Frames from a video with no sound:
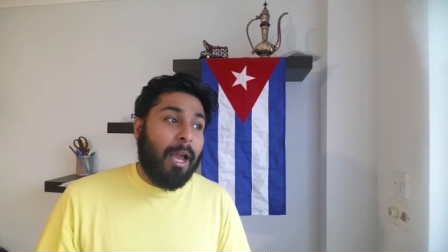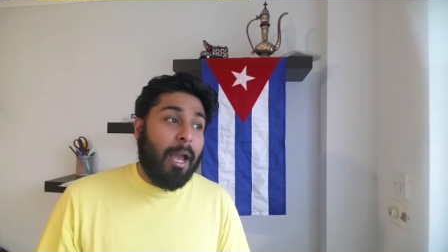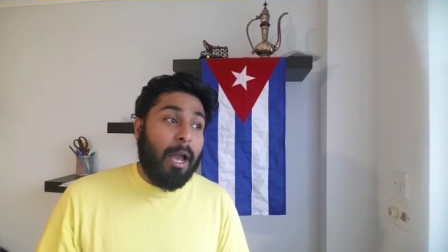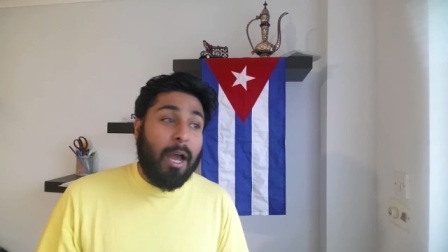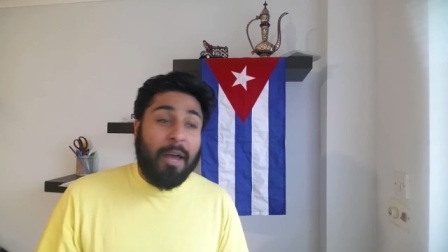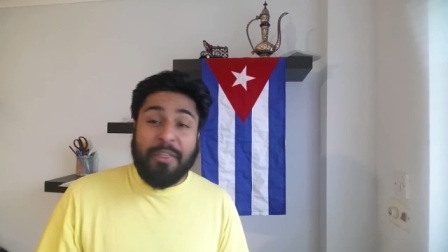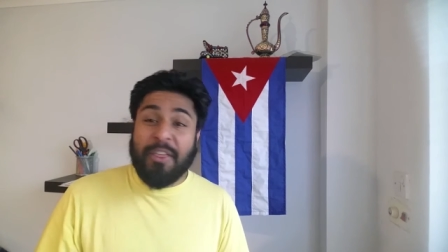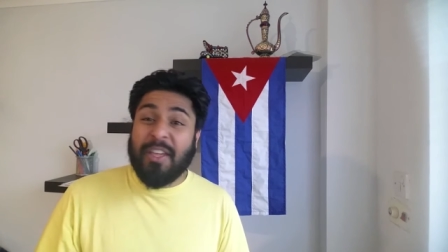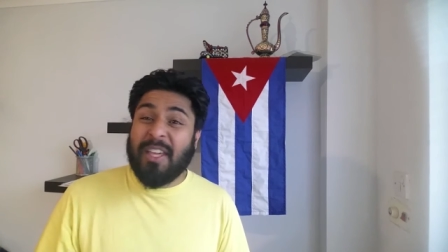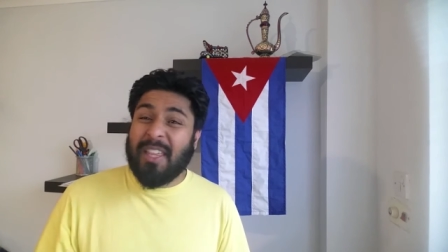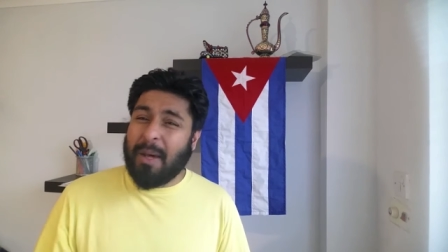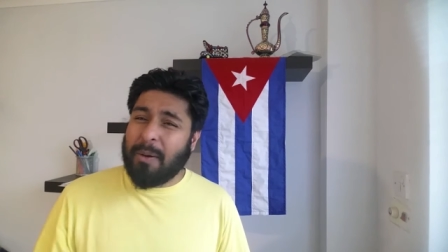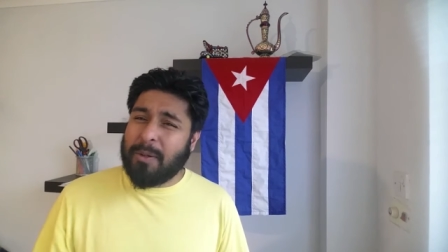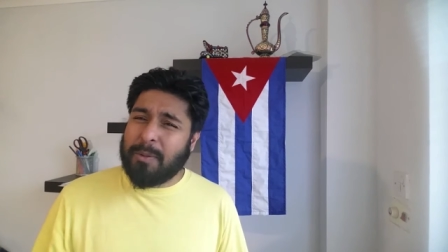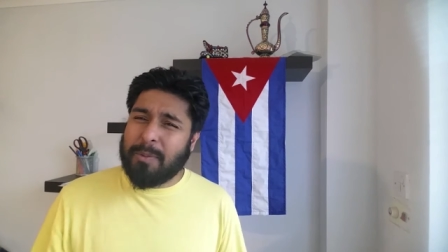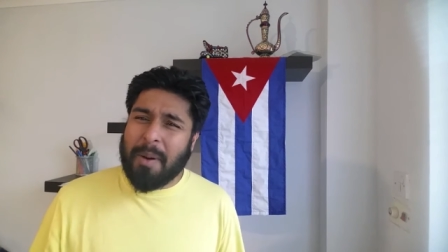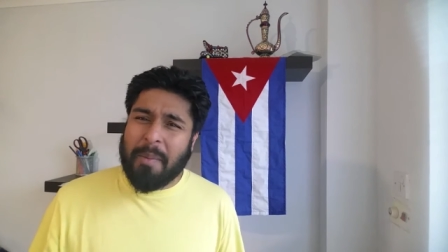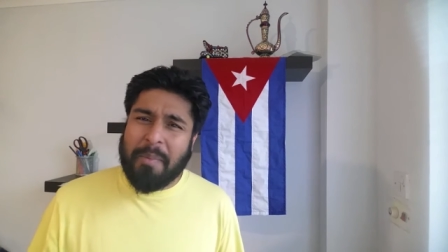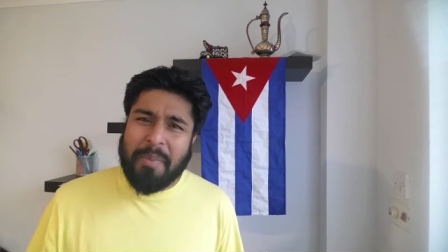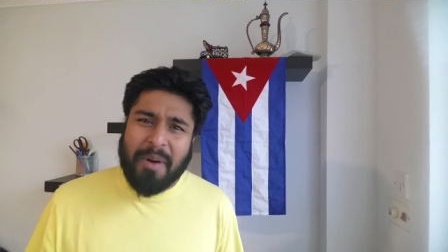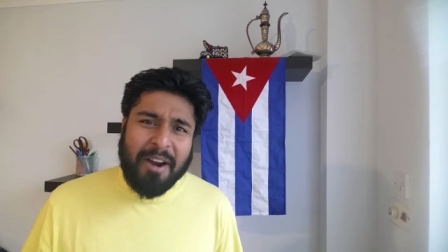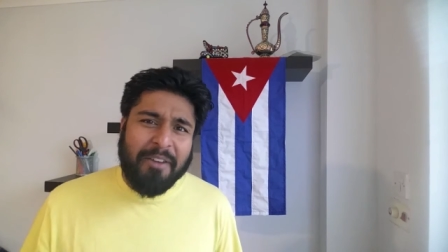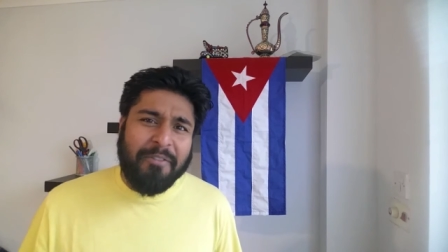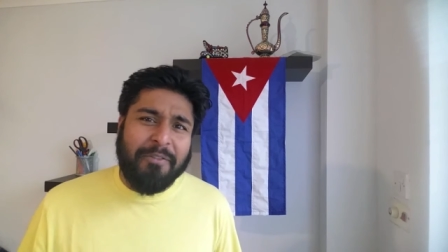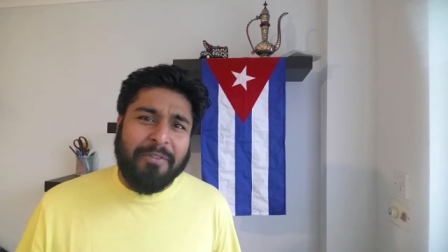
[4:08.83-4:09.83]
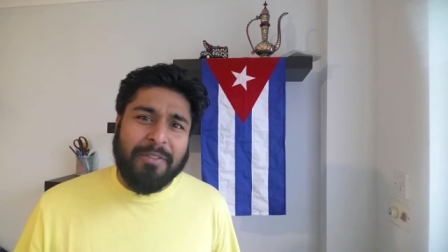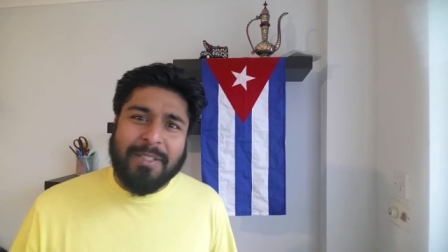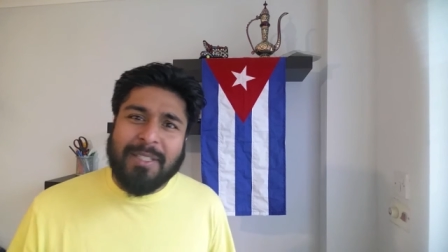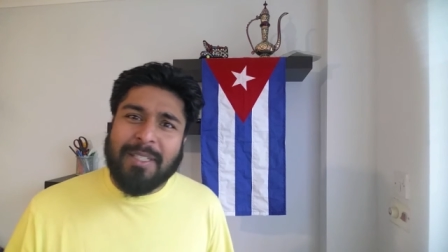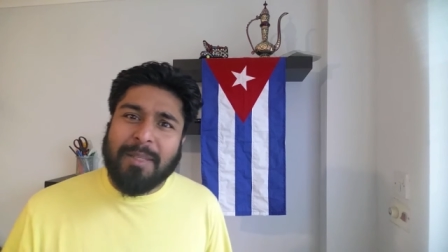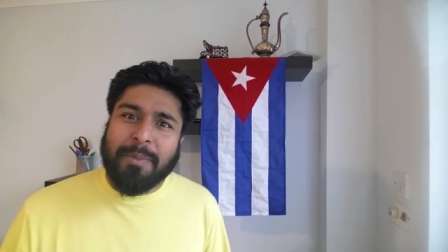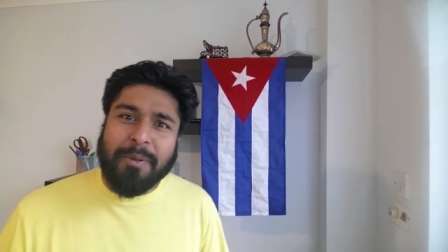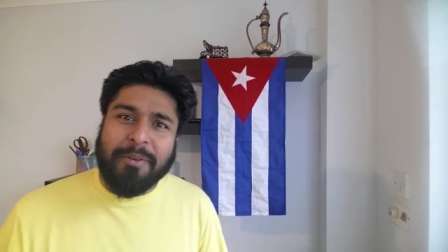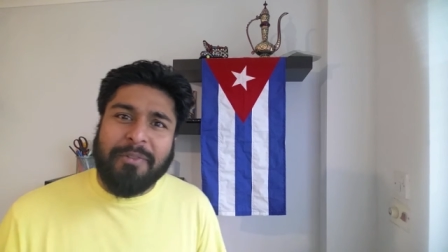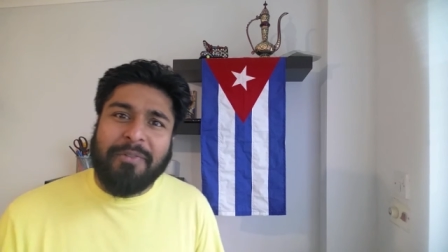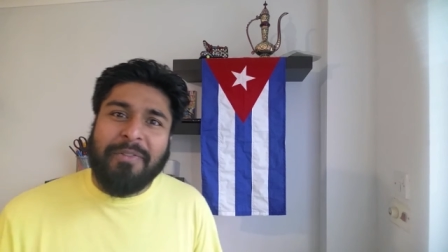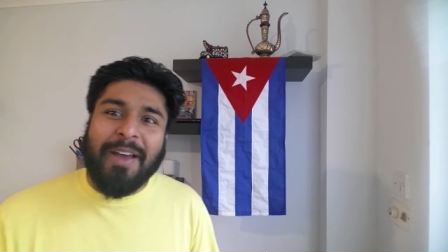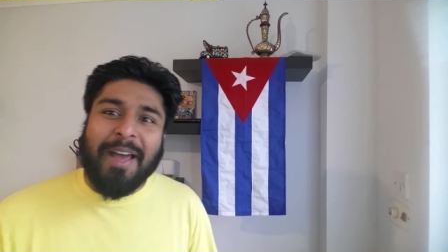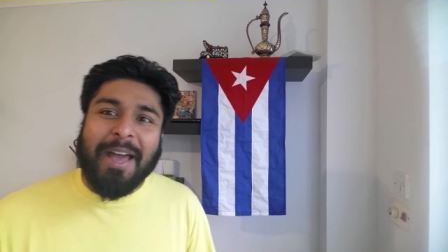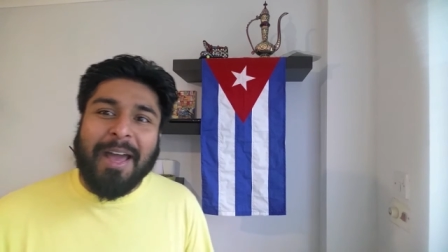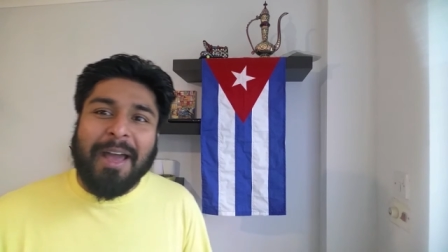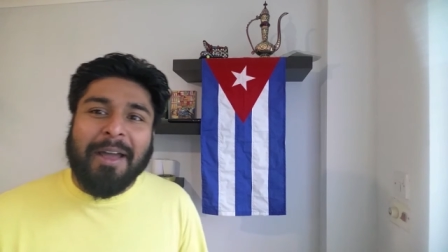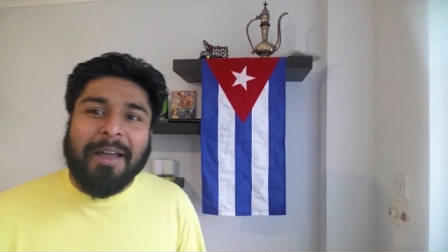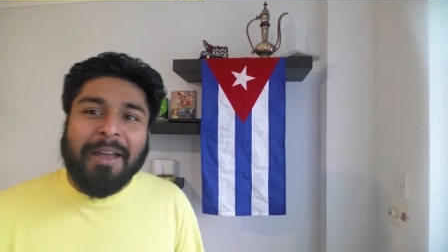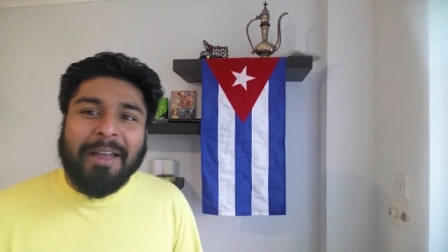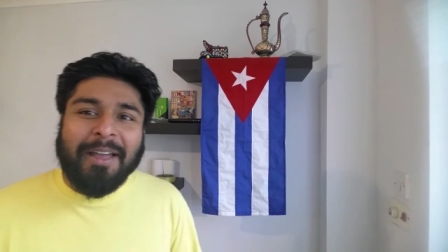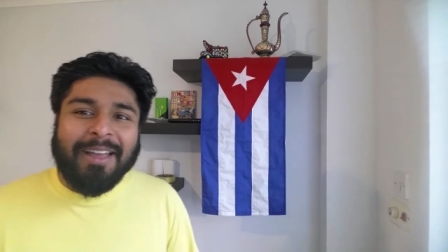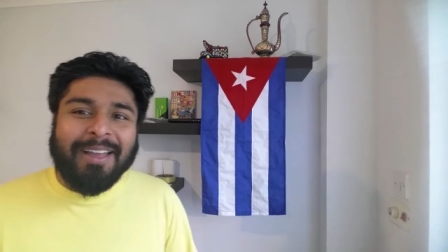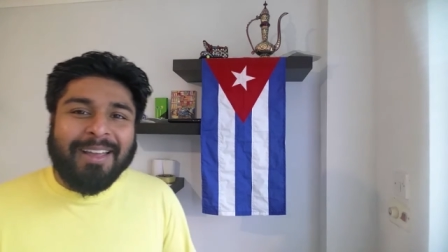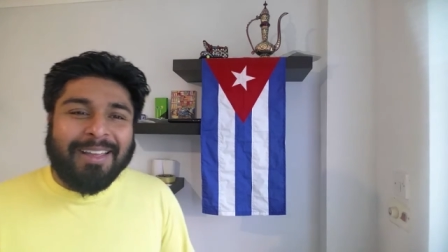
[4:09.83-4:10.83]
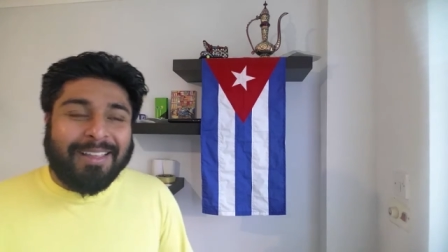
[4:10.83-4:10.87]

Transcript: I think that was my breakfast to be fair.